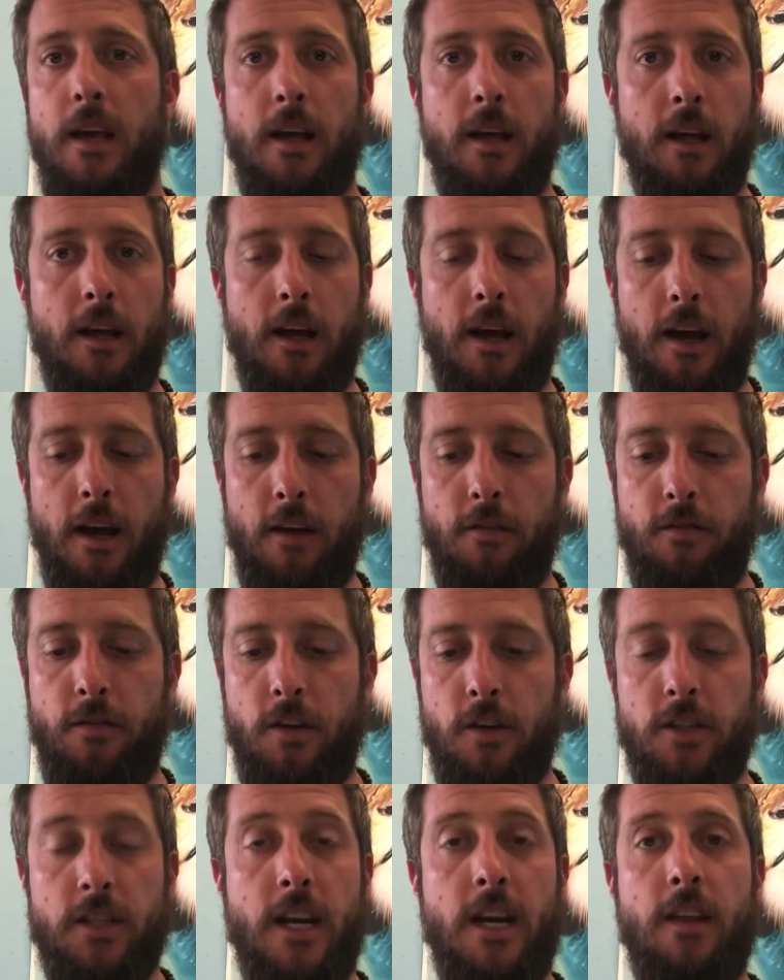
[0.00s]
If
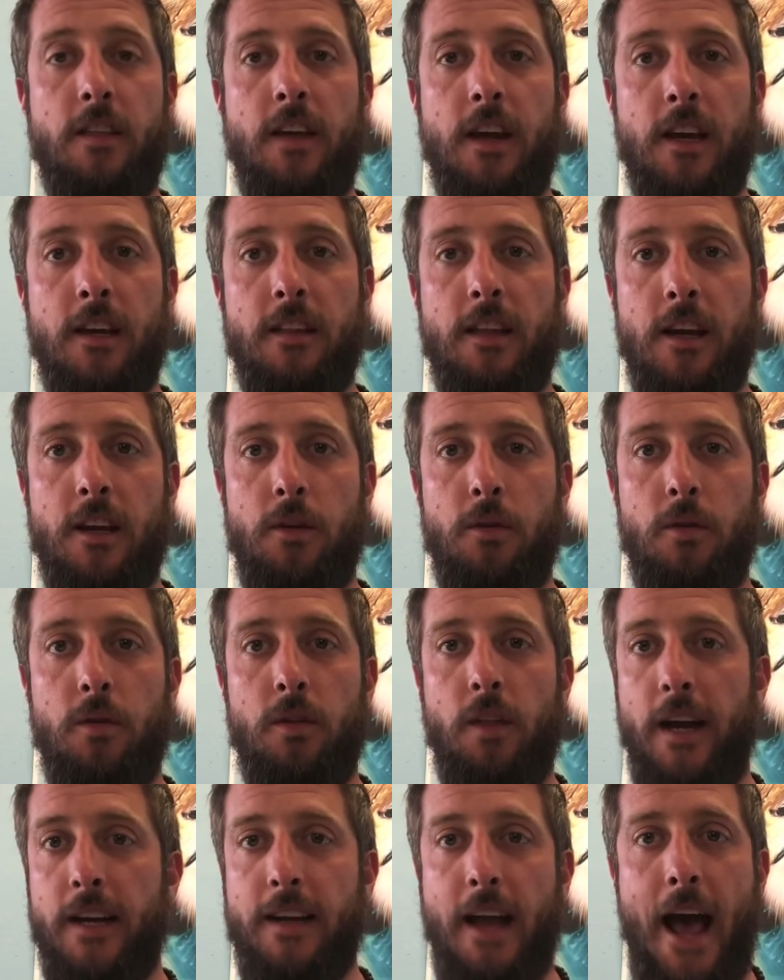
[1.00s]
there's anything that you
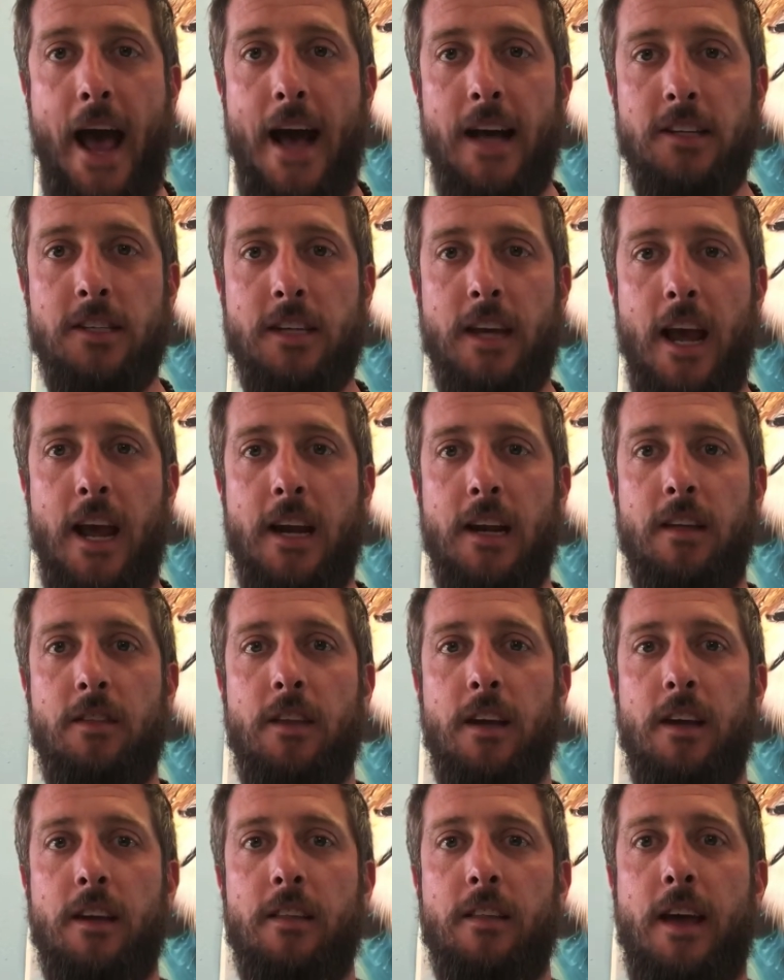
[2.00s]
would like to ask,
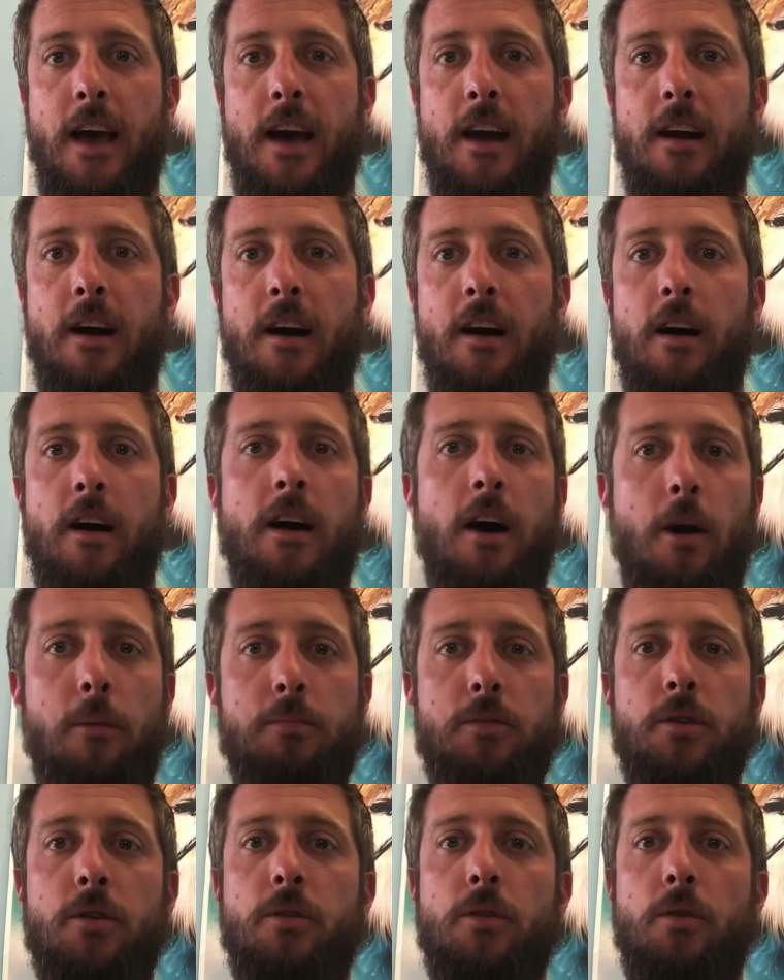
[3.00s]
anything that
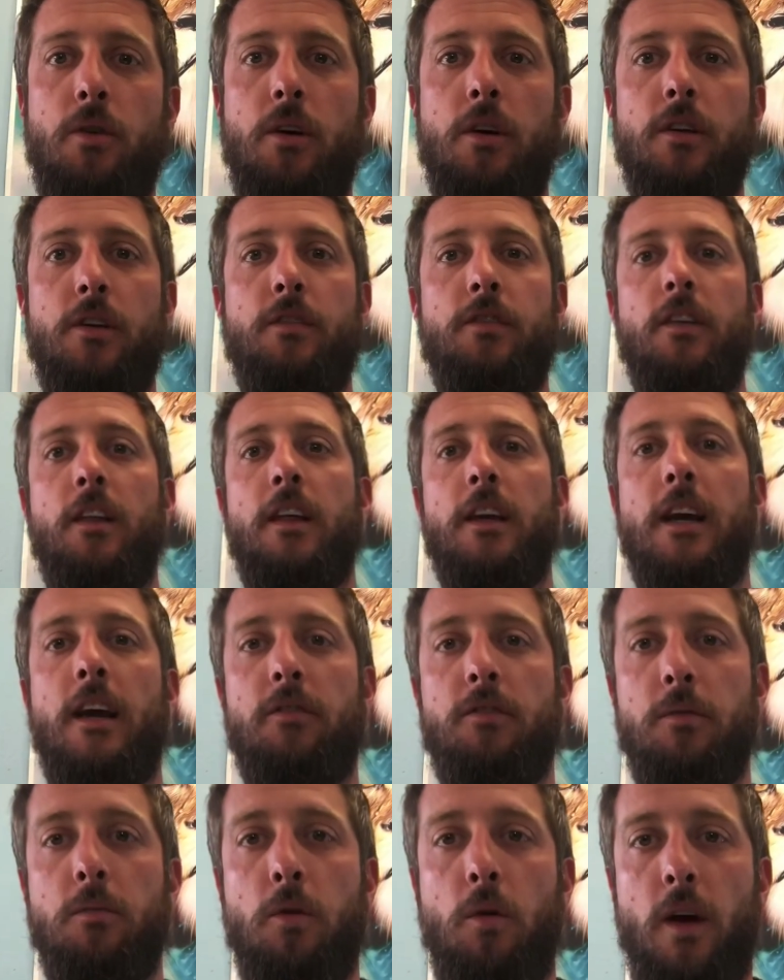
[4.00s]
helped you, or you feel like you
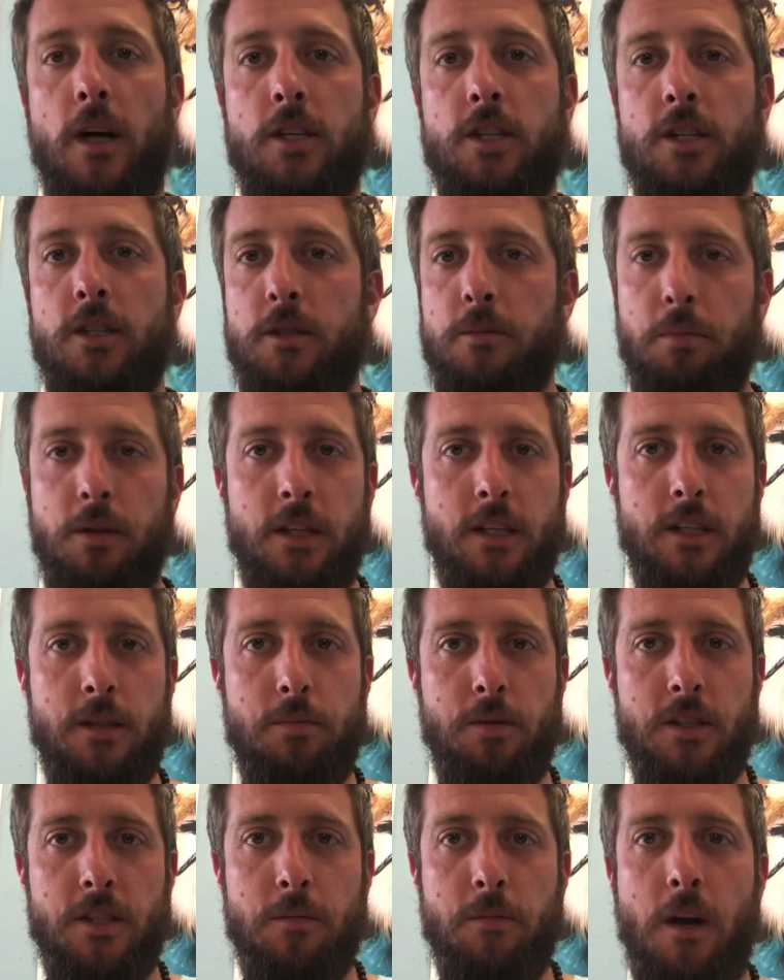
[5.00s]
have some questions, please
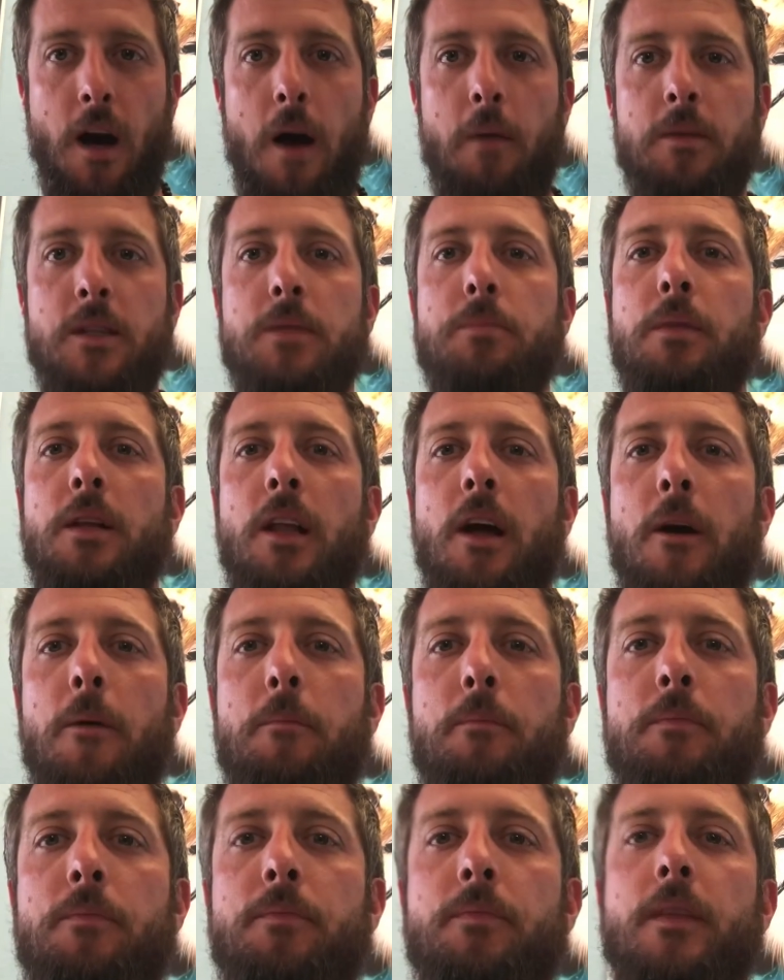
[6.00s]
put some comments below.
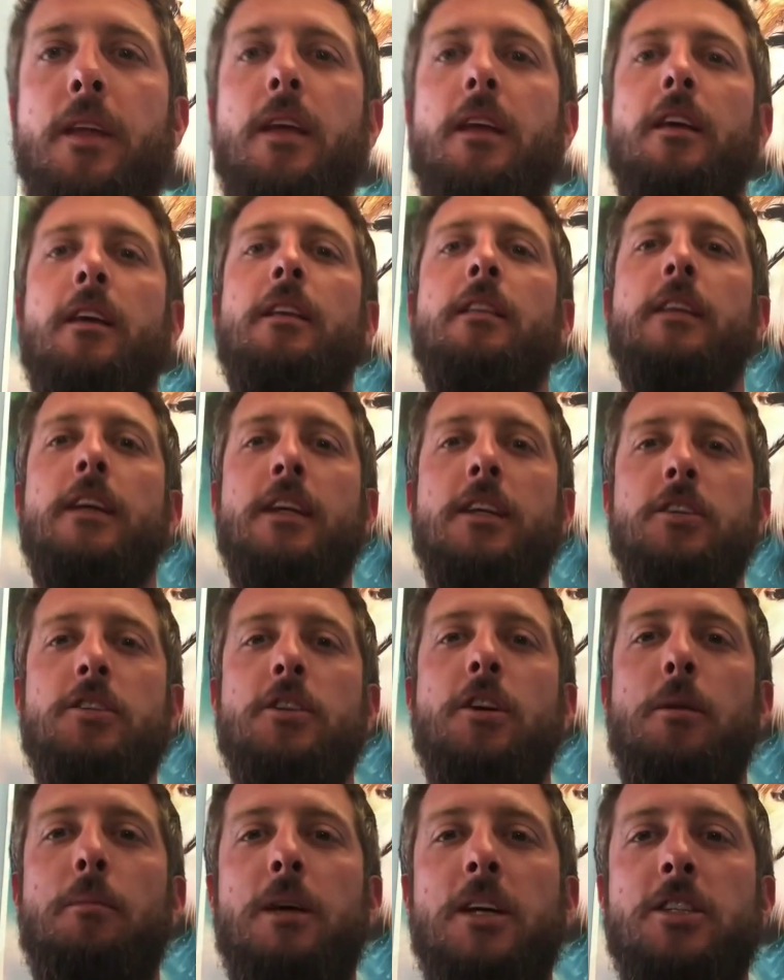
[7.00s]
Thank you
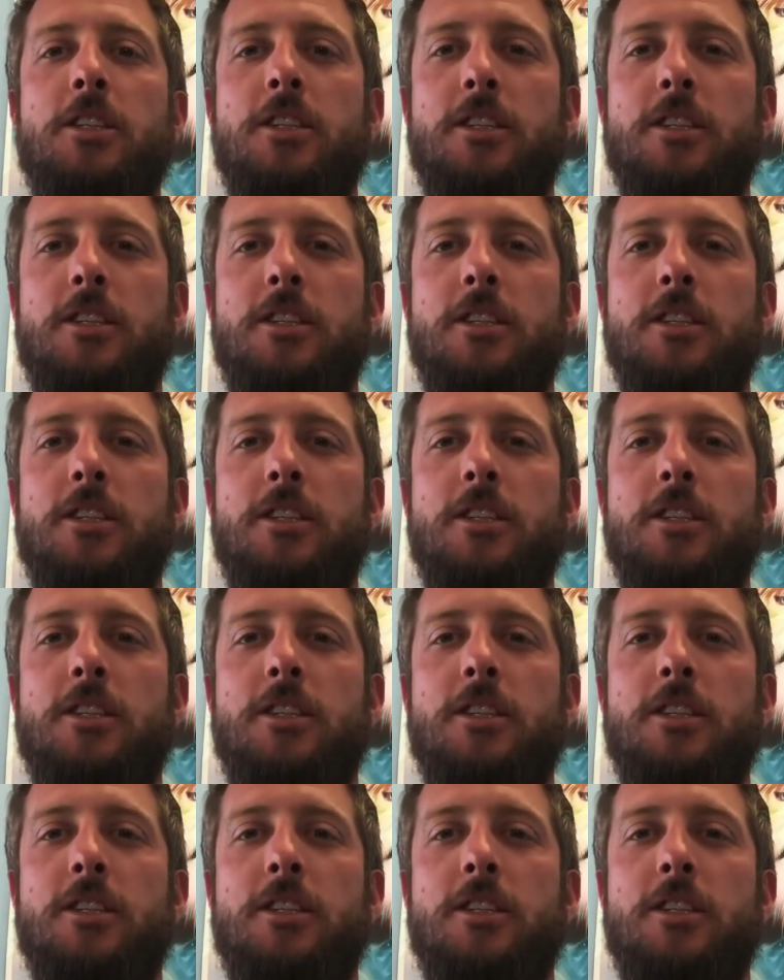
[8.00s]
so much.